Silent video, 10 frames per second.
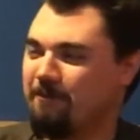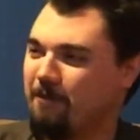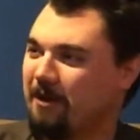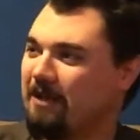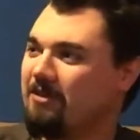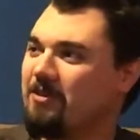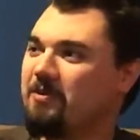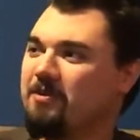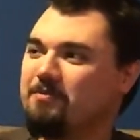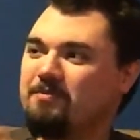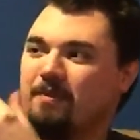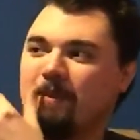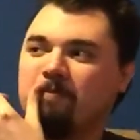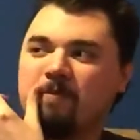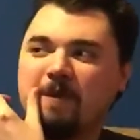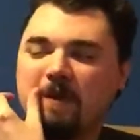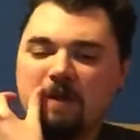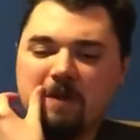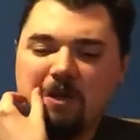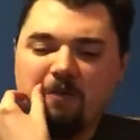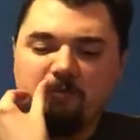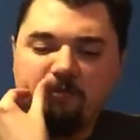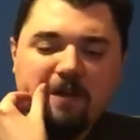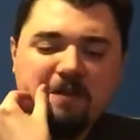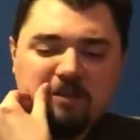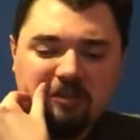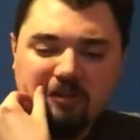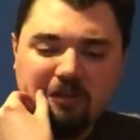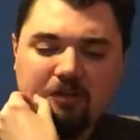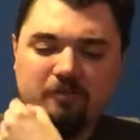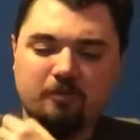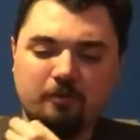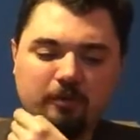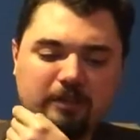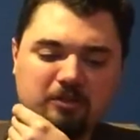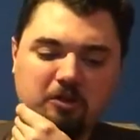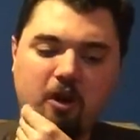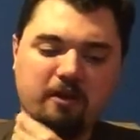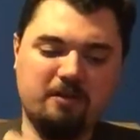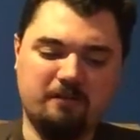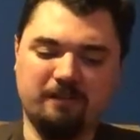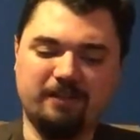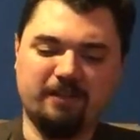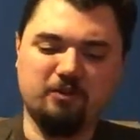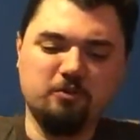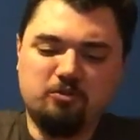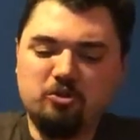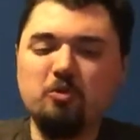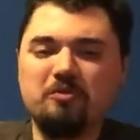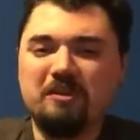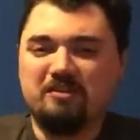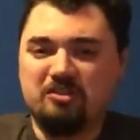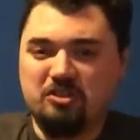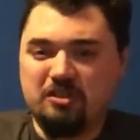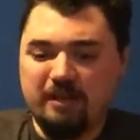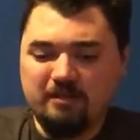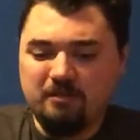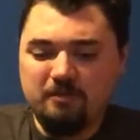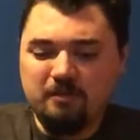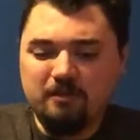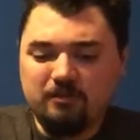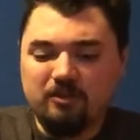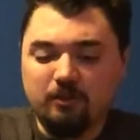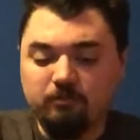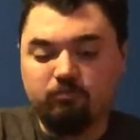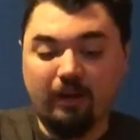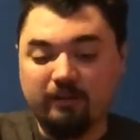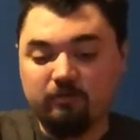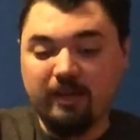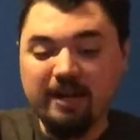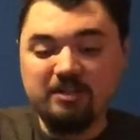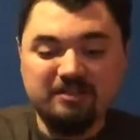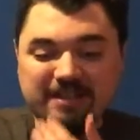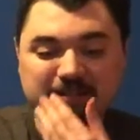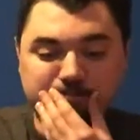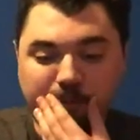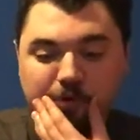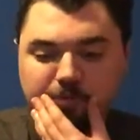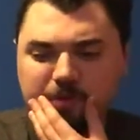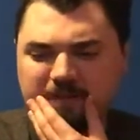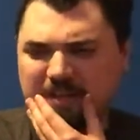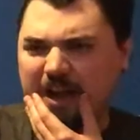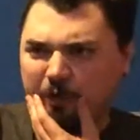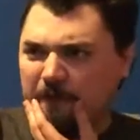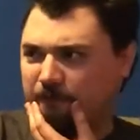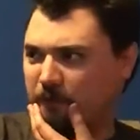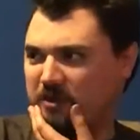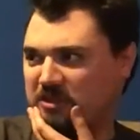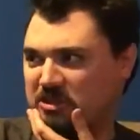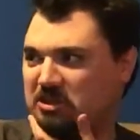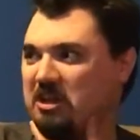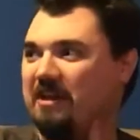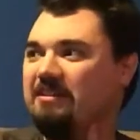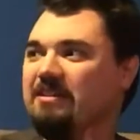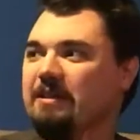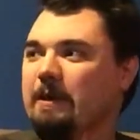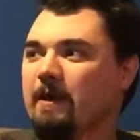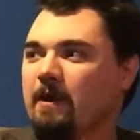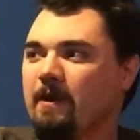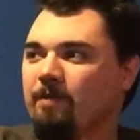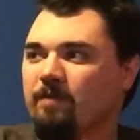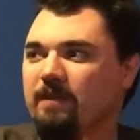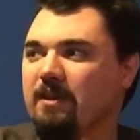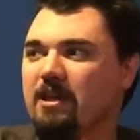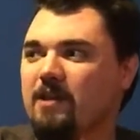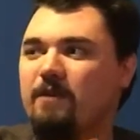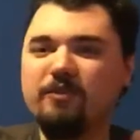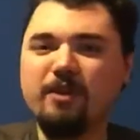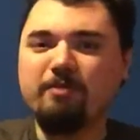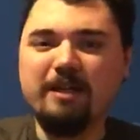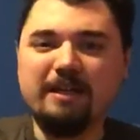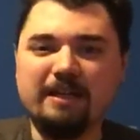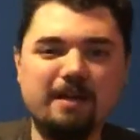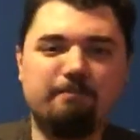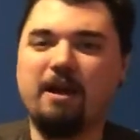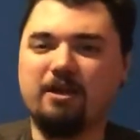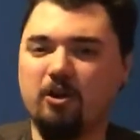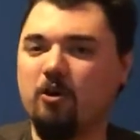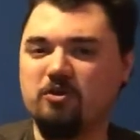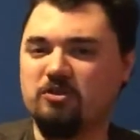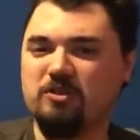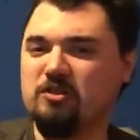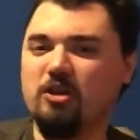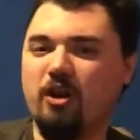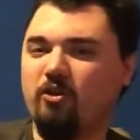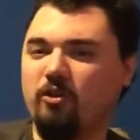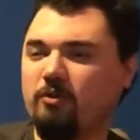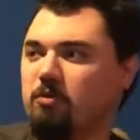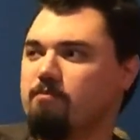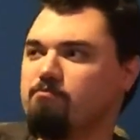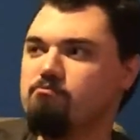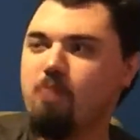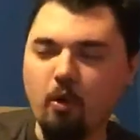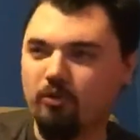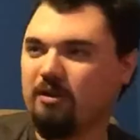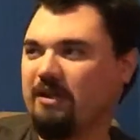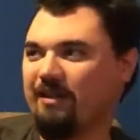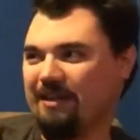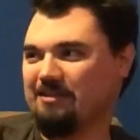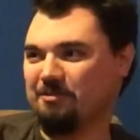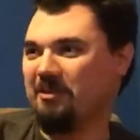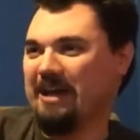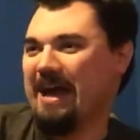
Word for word: the fuck into him. Vin Diesel and Donnie Yen, who do this shit, they're, like Cage says in both movies, I live for this shit! Even them getting hit by cars does not look remotely like it's really